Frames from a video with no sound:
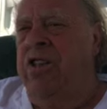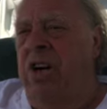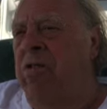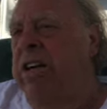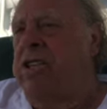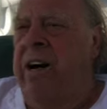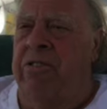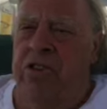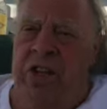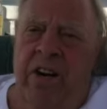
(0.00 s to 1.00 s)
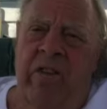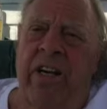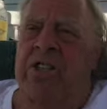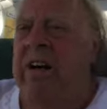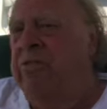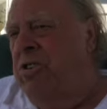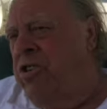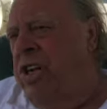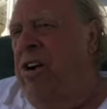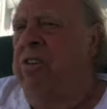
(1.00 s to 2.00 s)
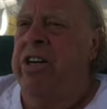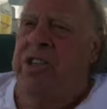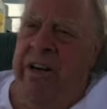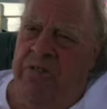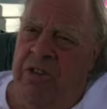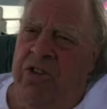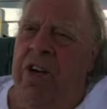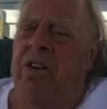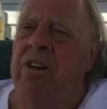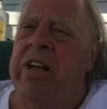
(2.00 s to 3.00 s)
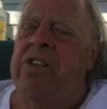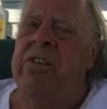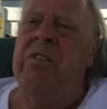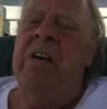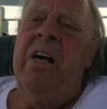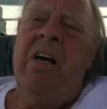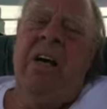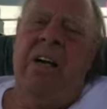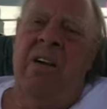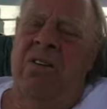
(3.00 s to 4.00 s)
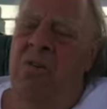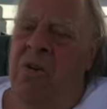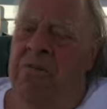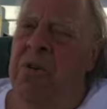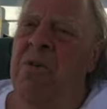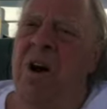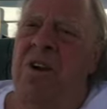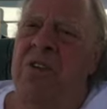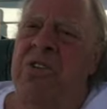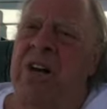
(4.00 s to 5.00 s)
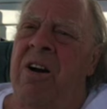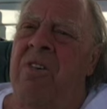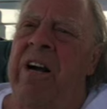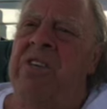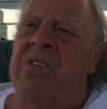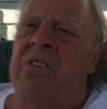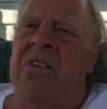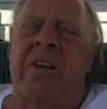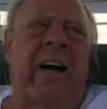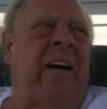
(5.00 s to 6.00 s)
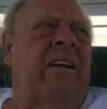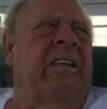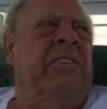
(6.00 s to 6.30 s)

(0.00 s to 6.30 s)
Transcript: generation after generation after generation after generation, you do a few hundred generations of that.